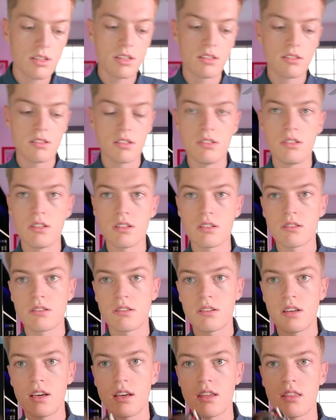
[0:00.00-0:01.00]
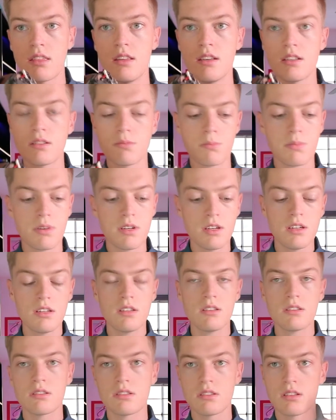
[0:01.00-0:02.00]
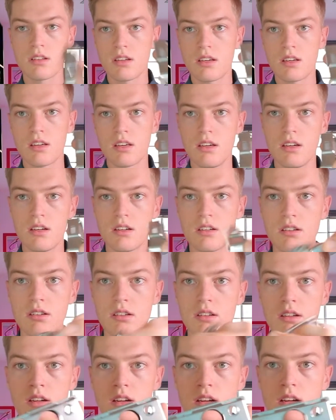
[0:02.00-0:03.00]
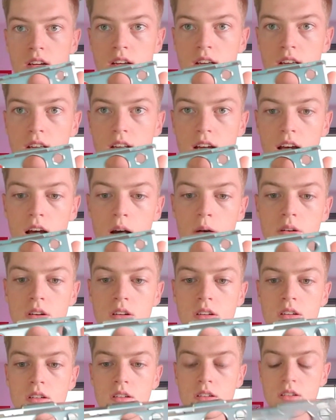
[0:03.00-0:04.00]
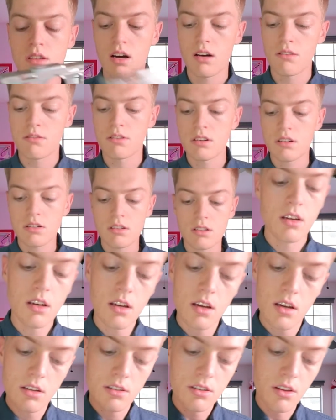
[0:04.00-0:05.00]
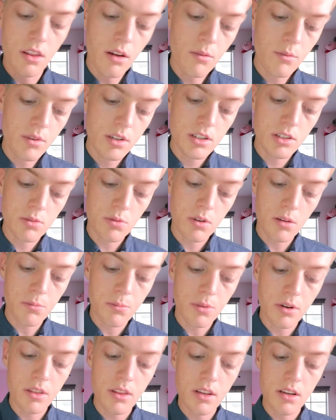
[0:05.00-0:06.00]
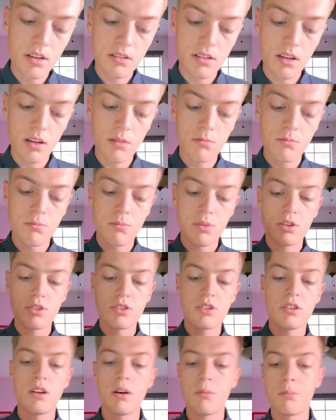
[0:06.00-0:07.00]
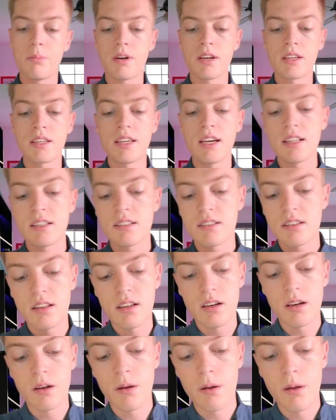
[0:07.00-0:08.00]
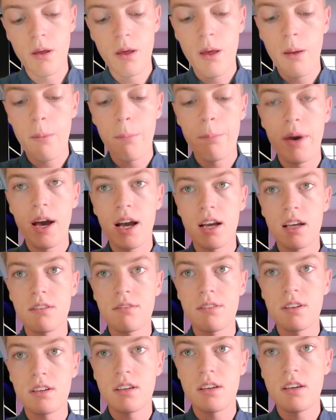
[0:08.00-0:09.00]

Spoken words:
is to just take this piece here, our cover. So then we just want to put this and push it up against the back of it